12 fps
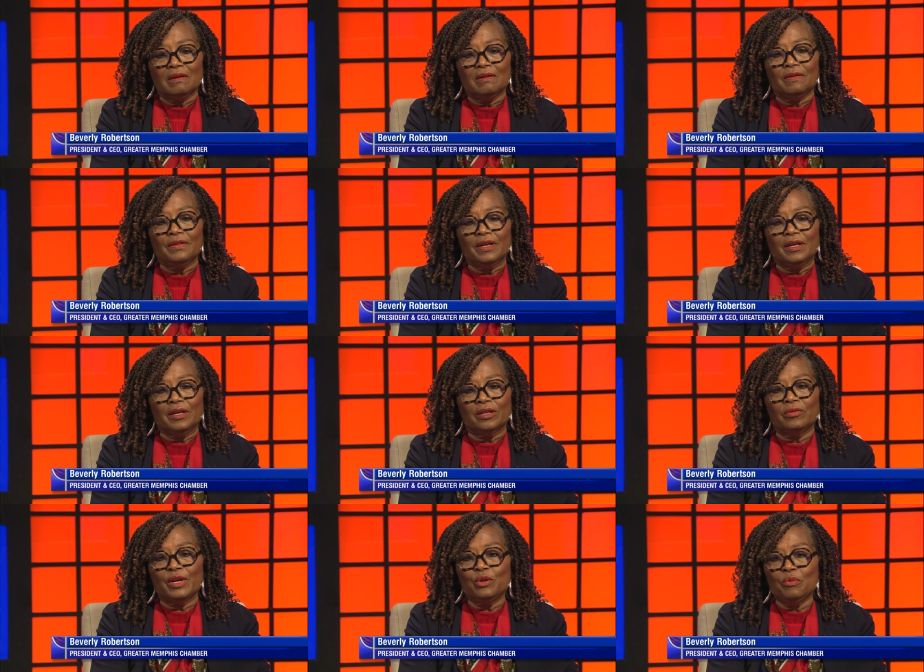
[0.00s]
the
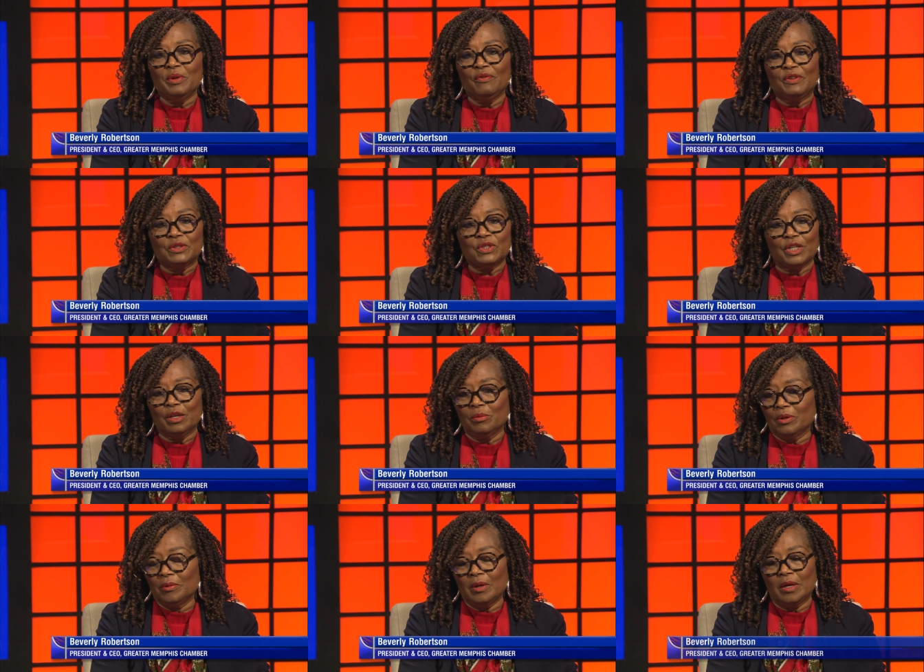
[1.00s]
Greater Memphis
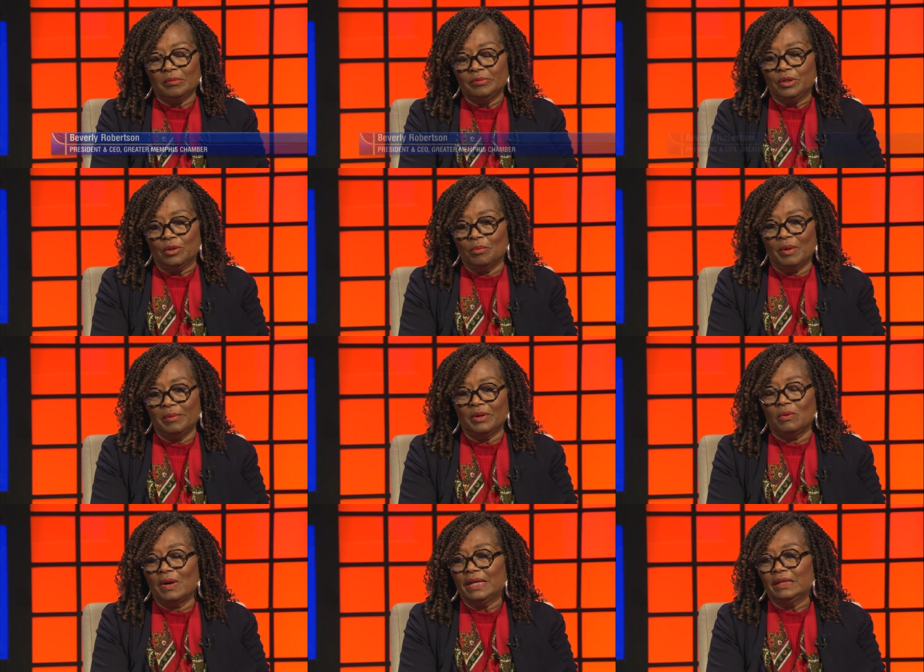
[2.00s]
Chamber, uh, you know, Bobby
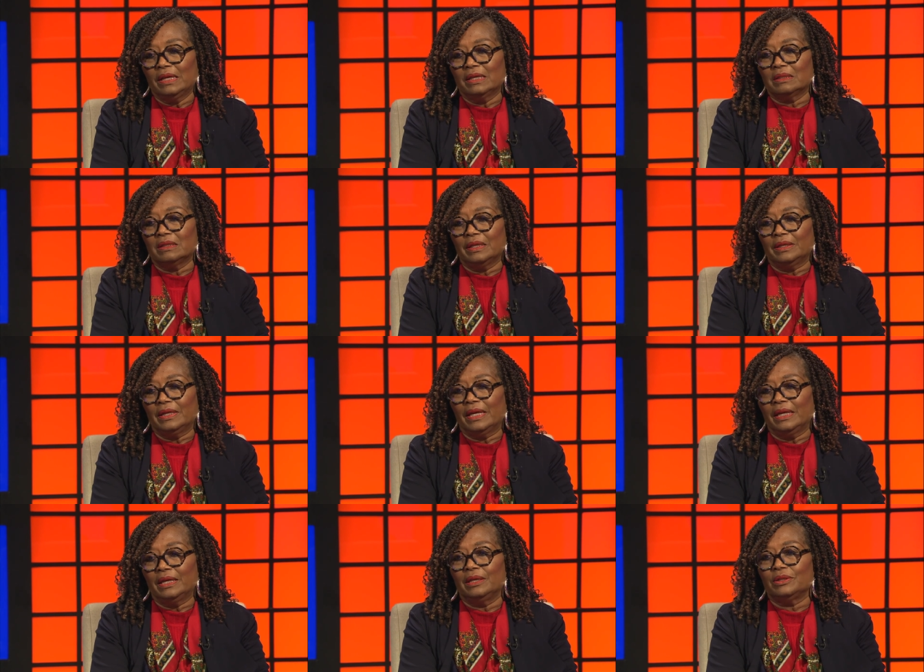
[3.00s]
White has done
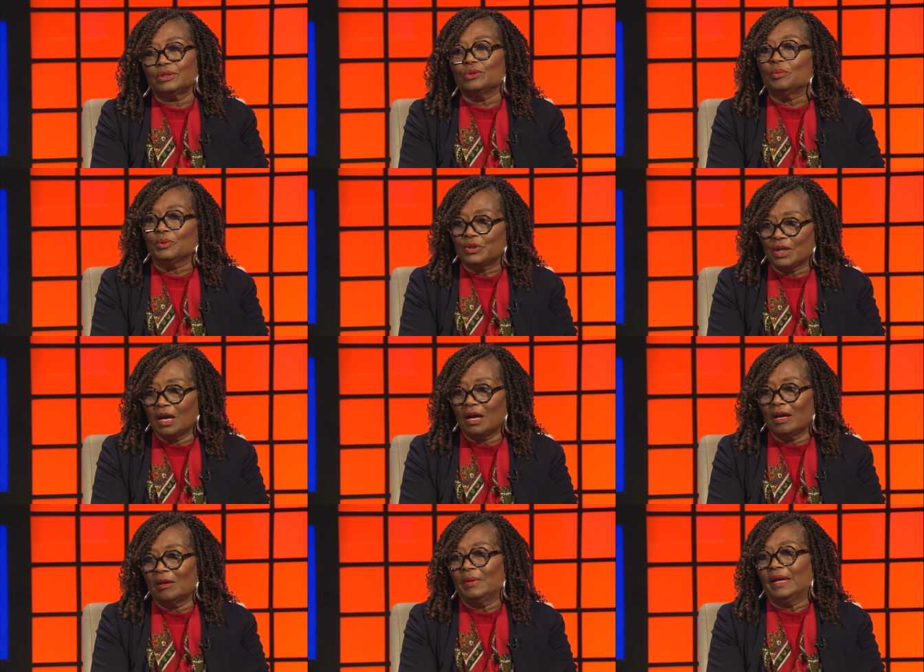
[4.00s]
a super
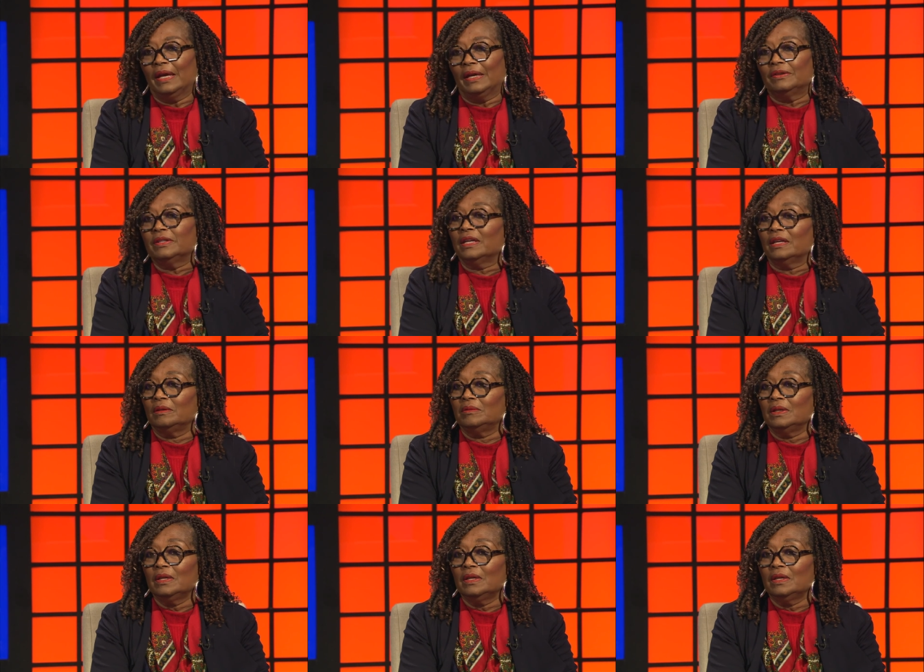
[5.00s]
job, and Ted